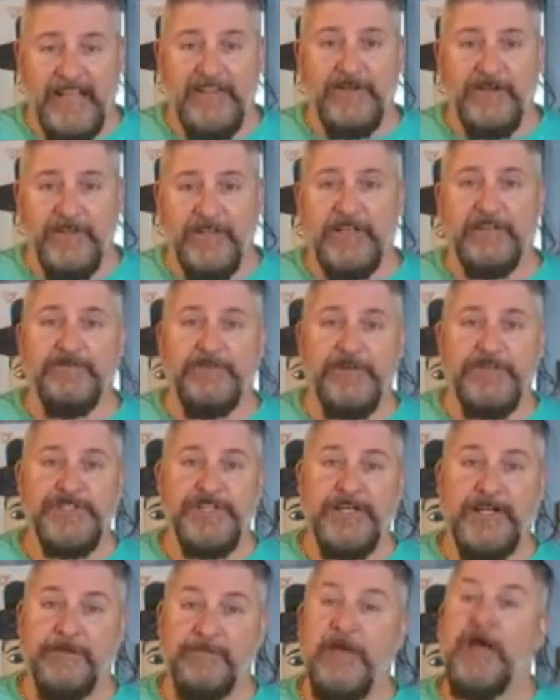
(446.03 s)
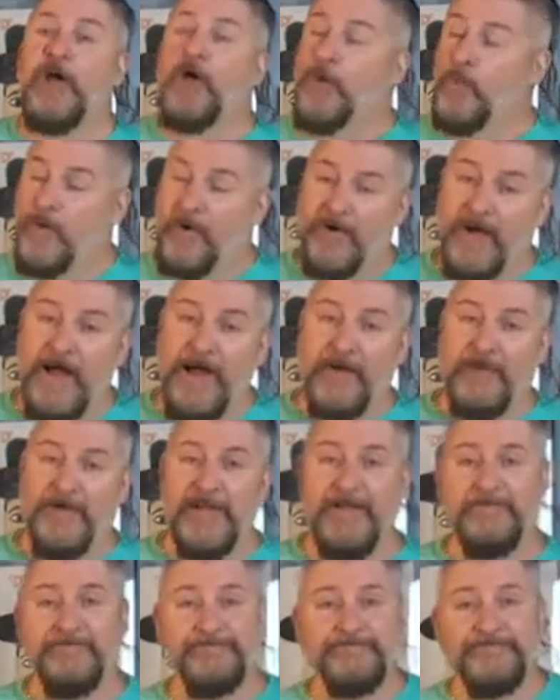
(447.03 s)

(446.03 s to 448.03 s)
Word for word: and you're looking for a job, we're hiring.